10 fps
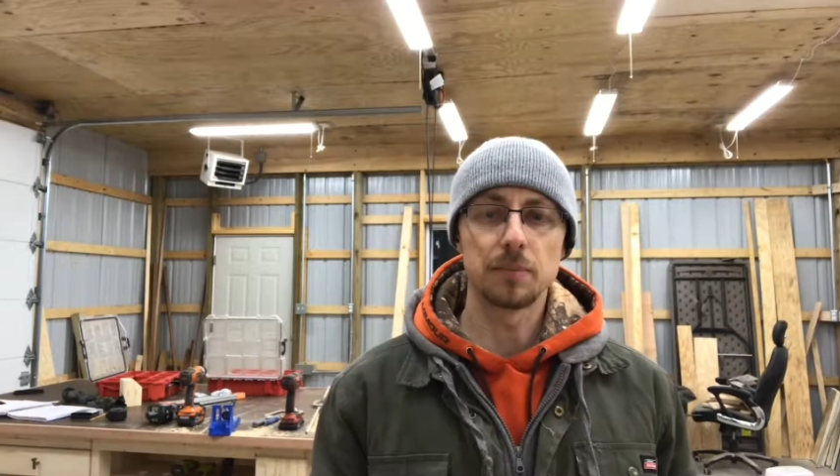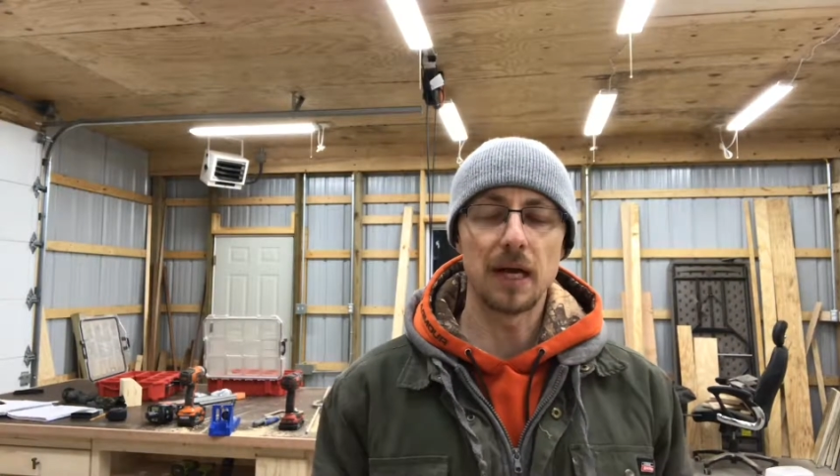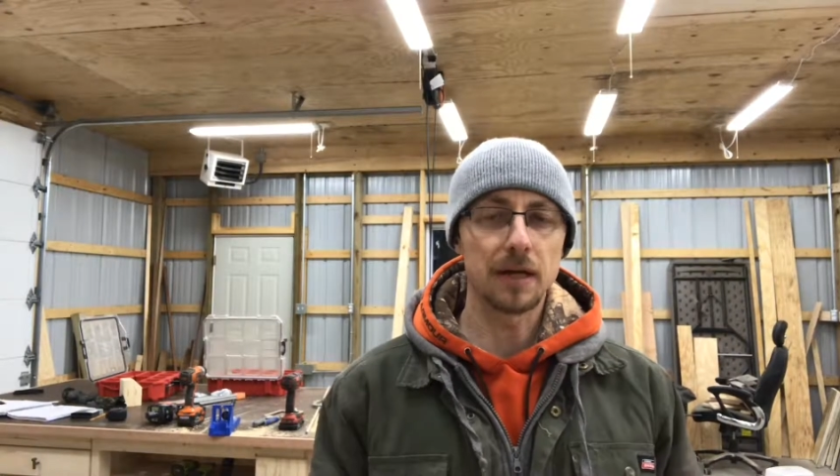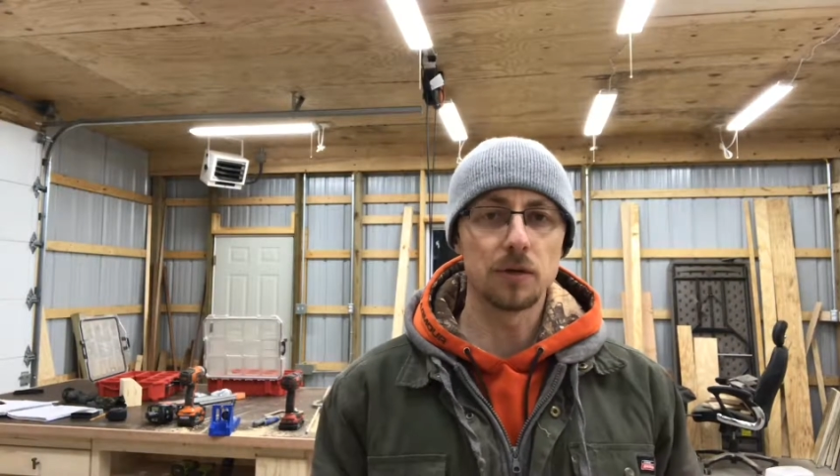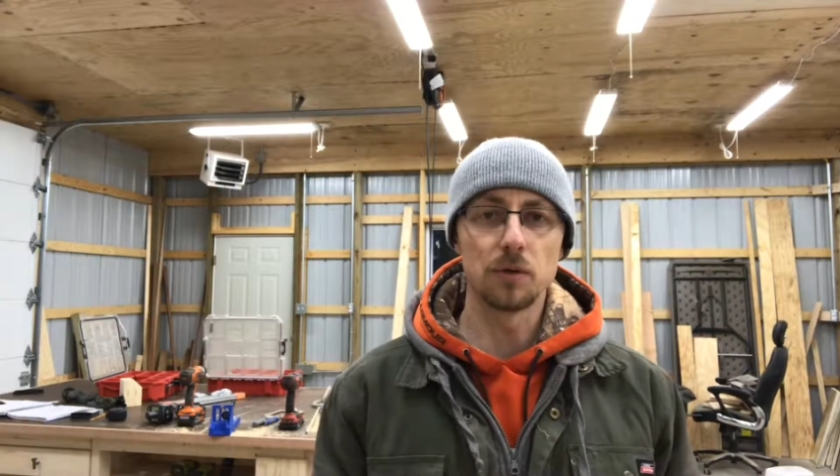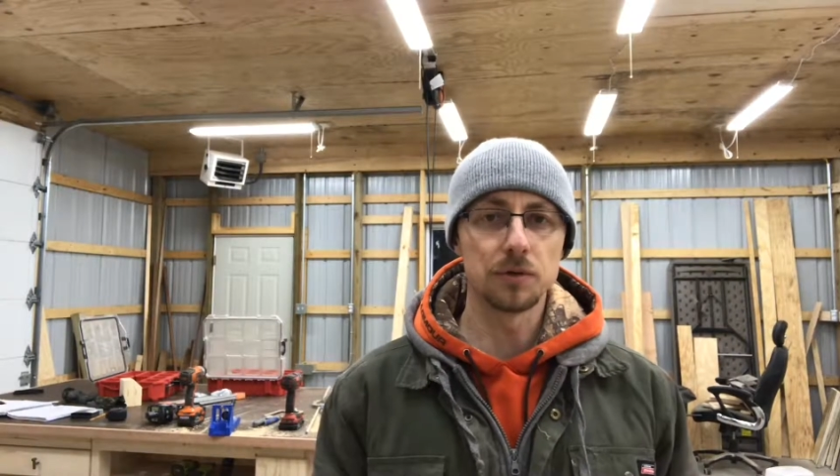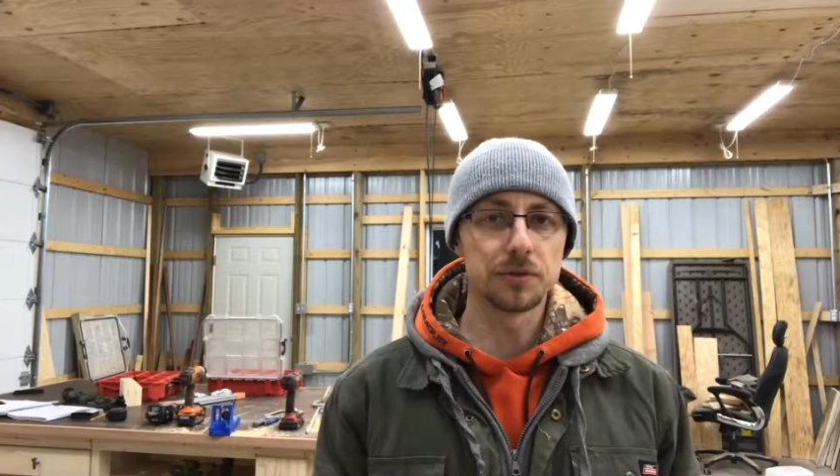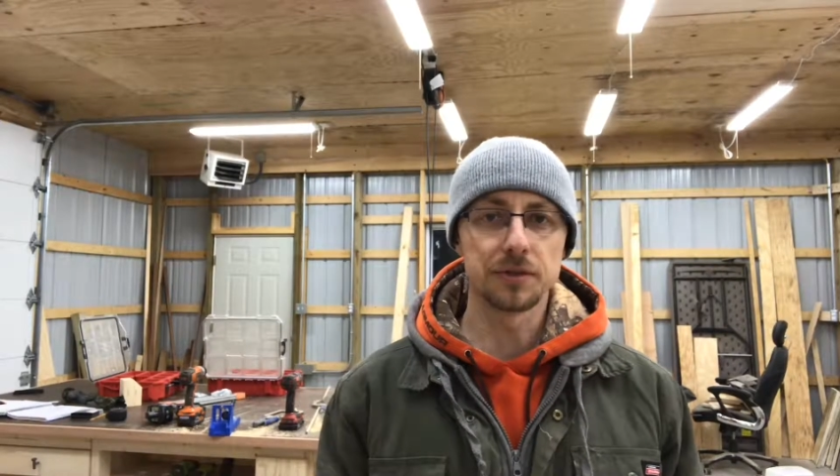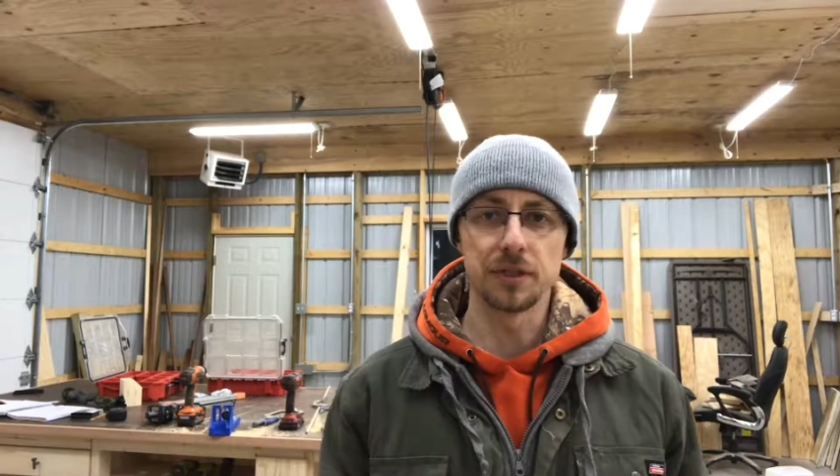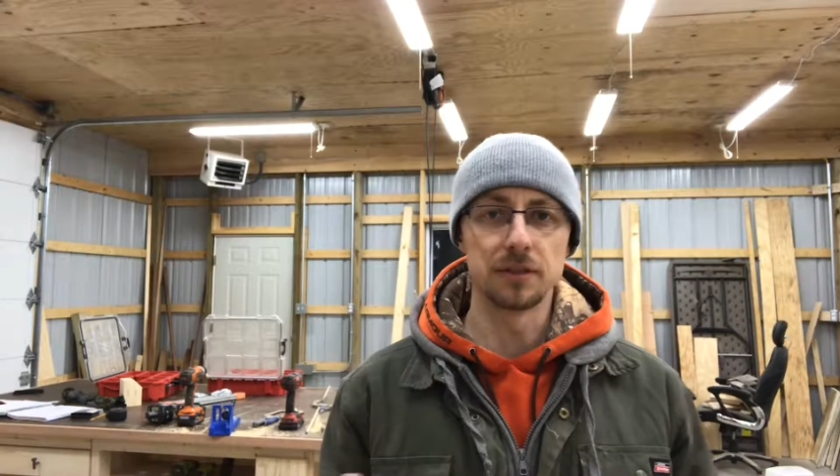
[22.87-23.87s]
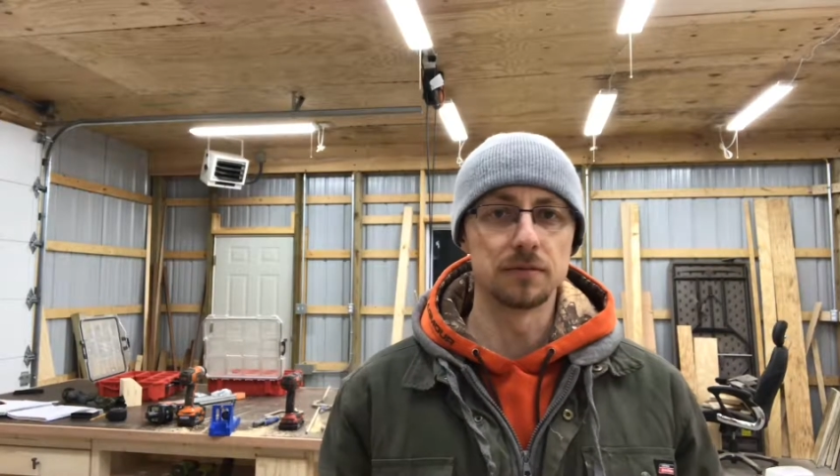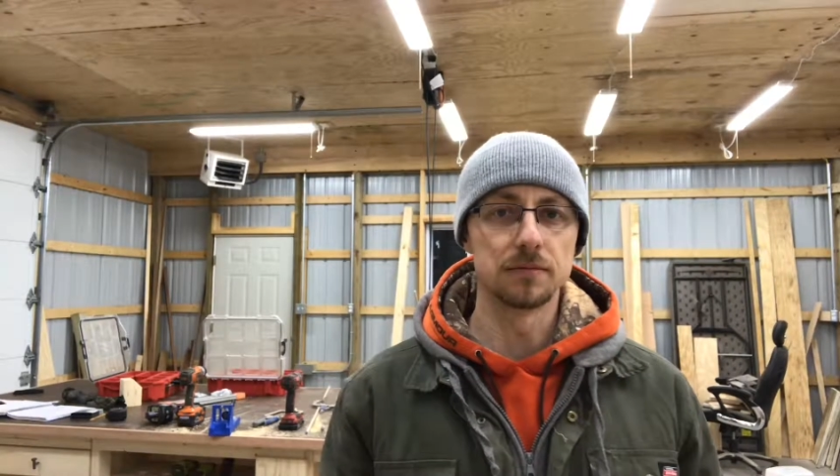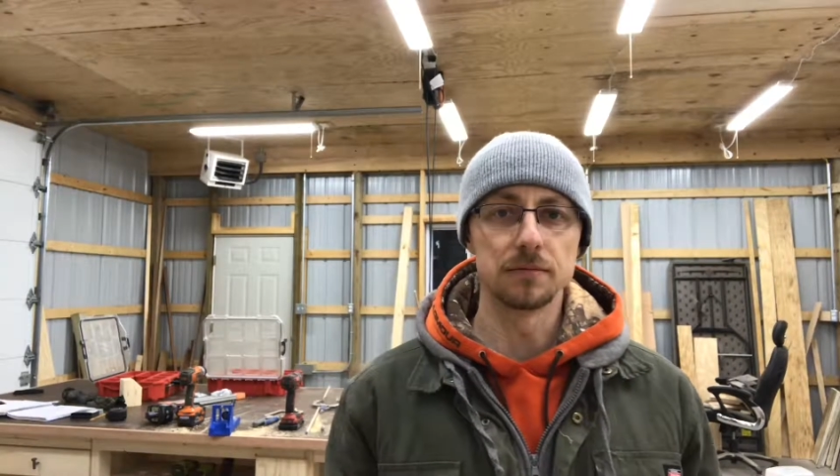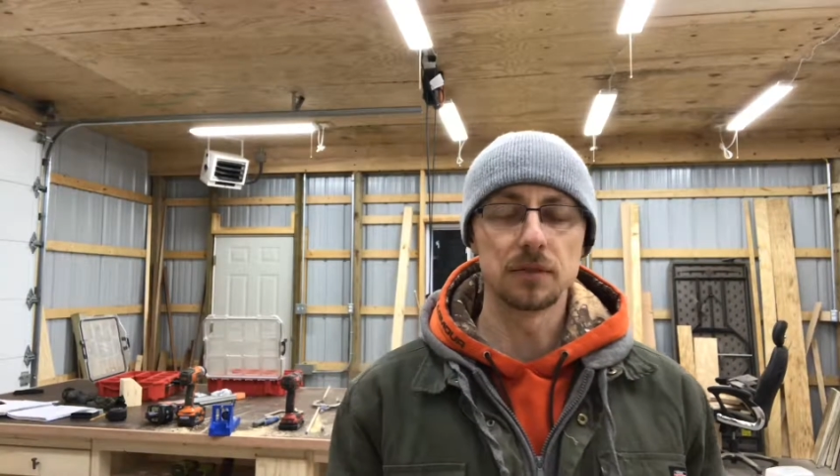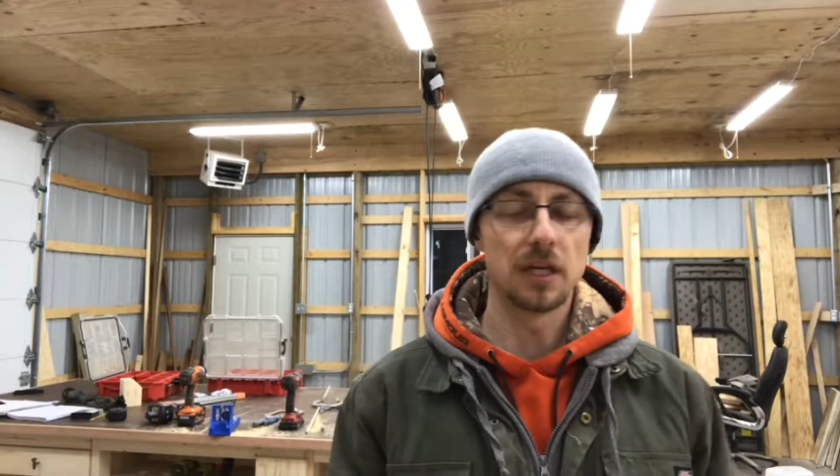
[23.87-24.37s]
pocket holes
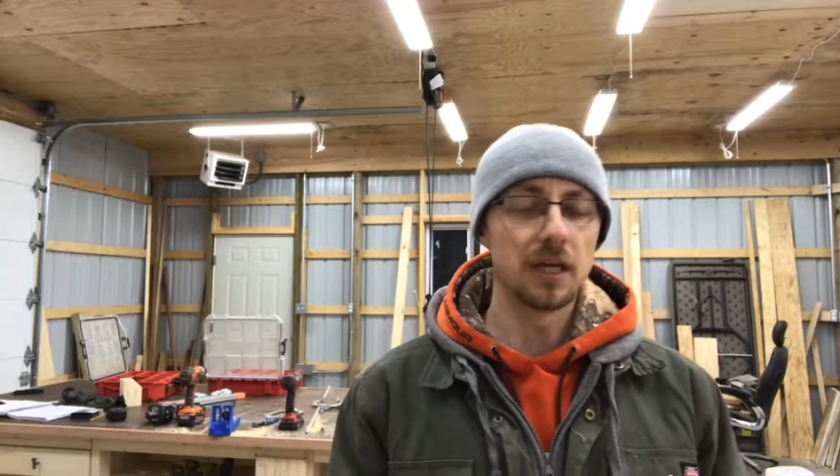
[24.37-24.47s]
and